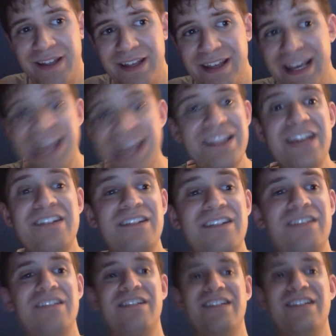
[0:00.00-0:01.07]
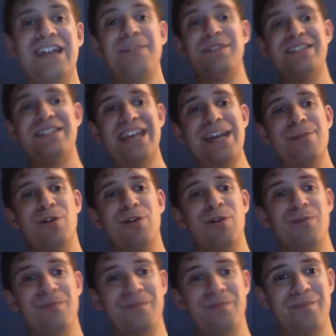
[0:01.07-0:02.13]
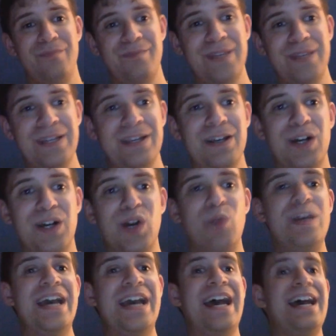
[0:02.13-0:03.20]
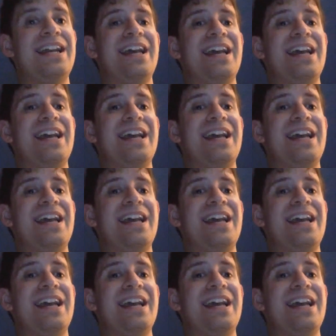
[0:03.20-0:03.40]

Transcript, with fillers: and they set up the table. We had